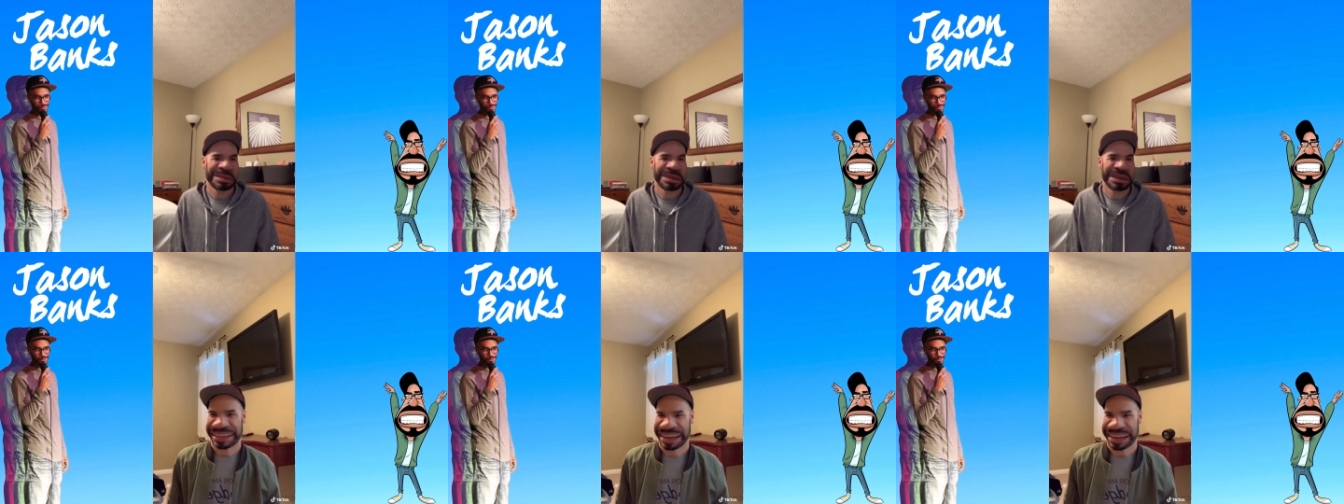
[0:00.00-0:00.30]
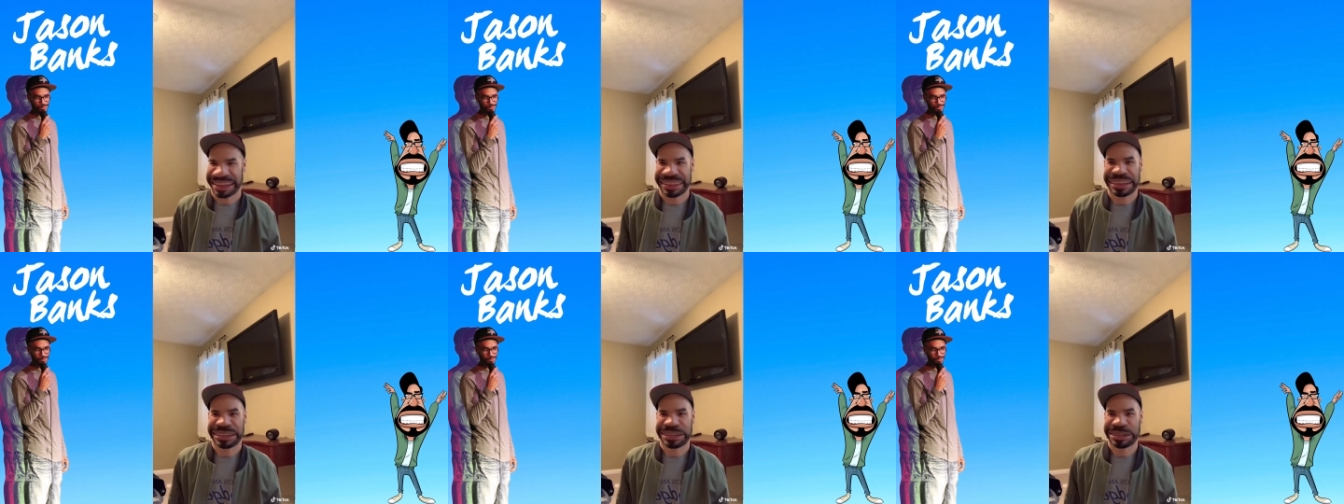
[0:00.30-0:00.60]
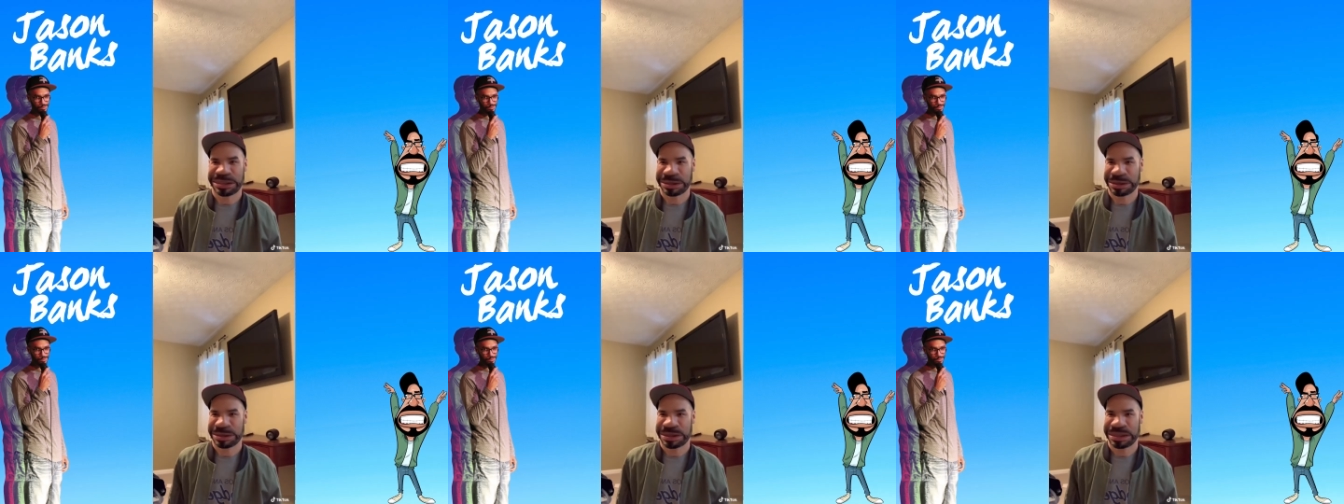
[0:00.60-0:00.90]
Yeah, they
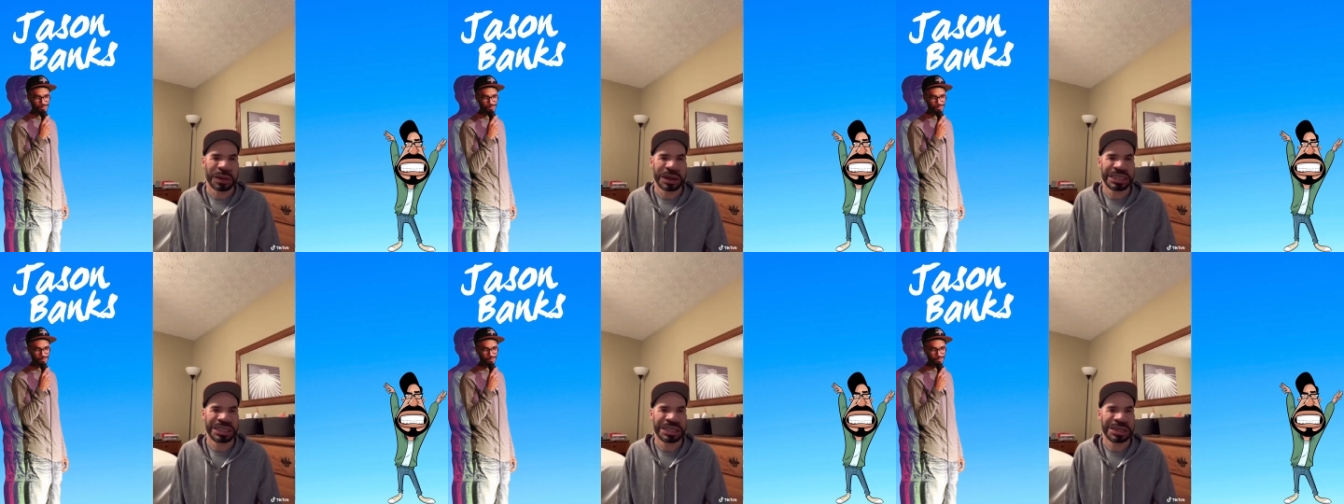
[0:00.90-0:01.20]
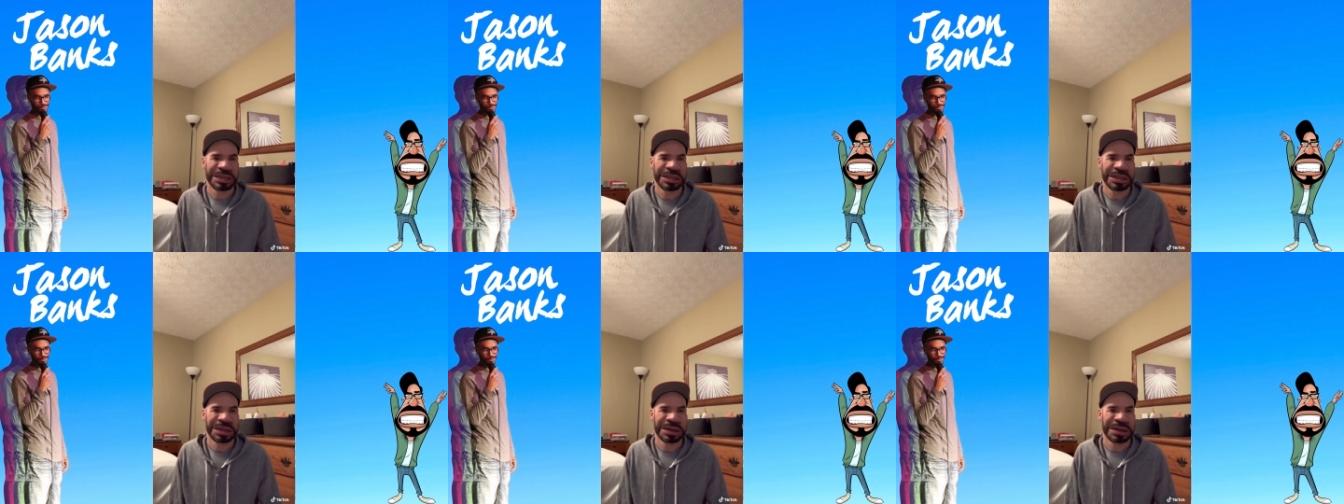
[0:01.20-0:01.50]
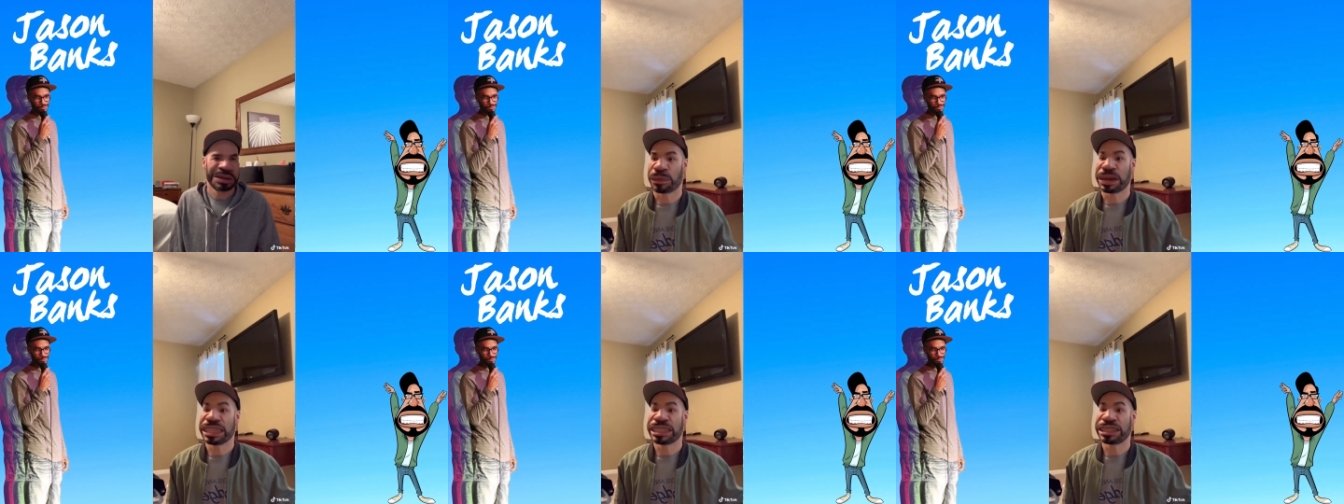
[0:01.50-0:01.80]
do. What'd you do? I
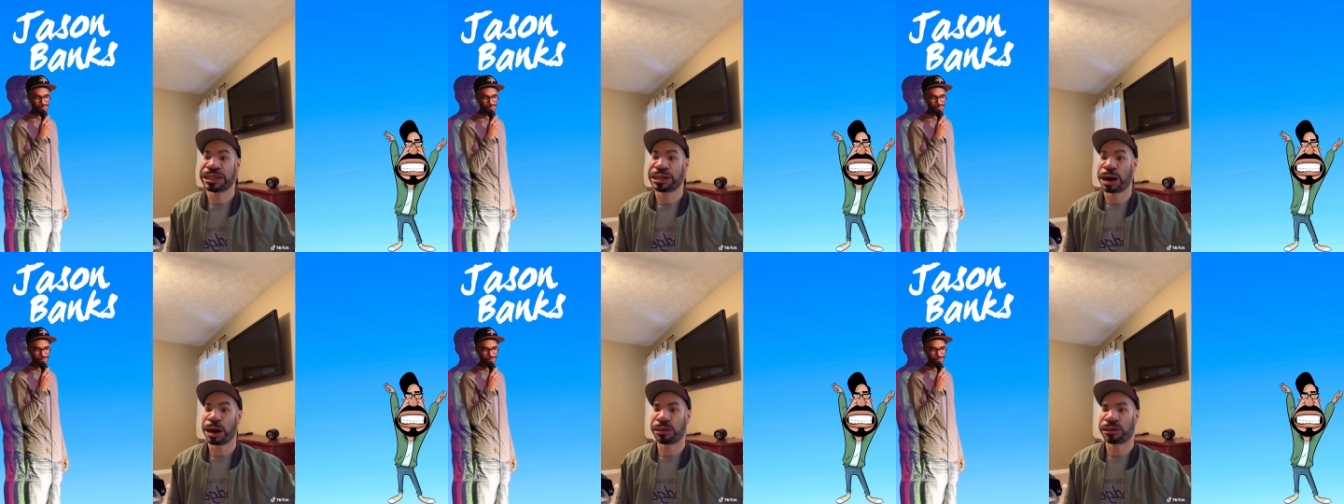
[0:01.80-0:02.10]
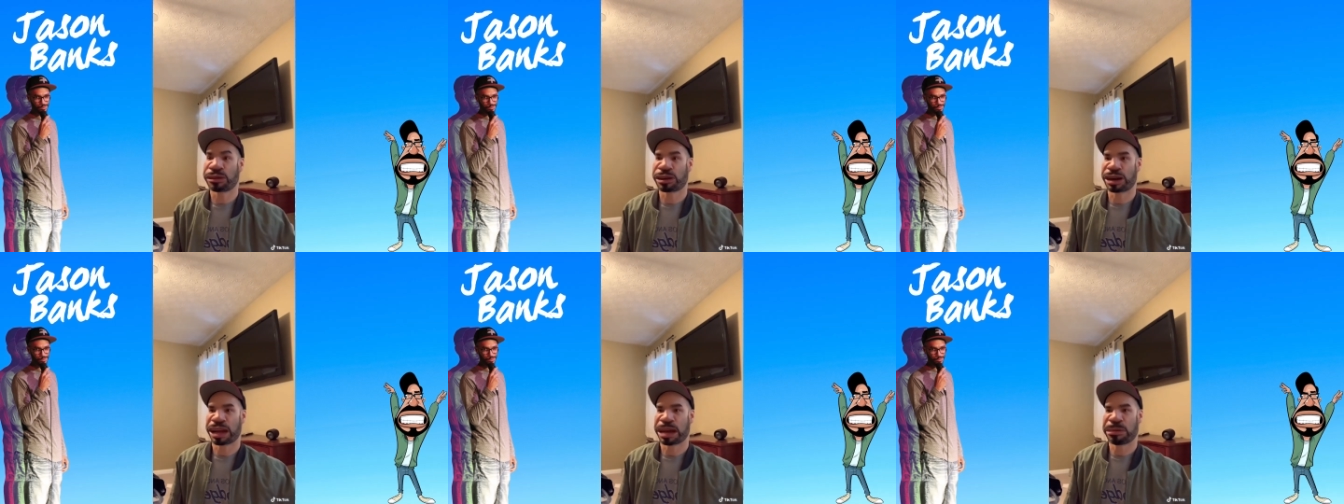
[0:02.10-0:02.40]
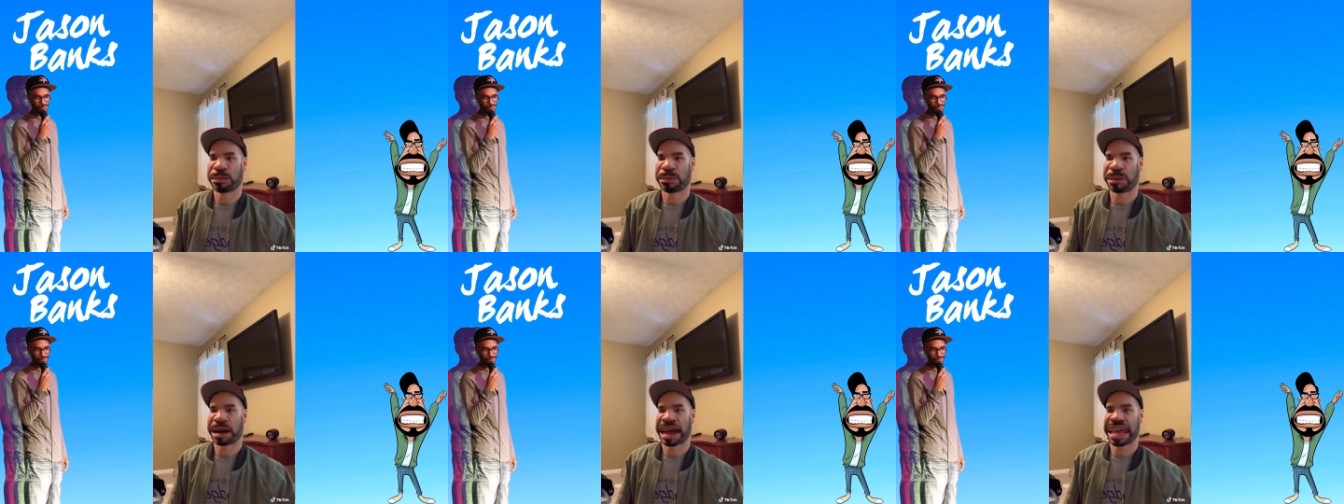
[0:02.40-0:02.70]
reached over and put my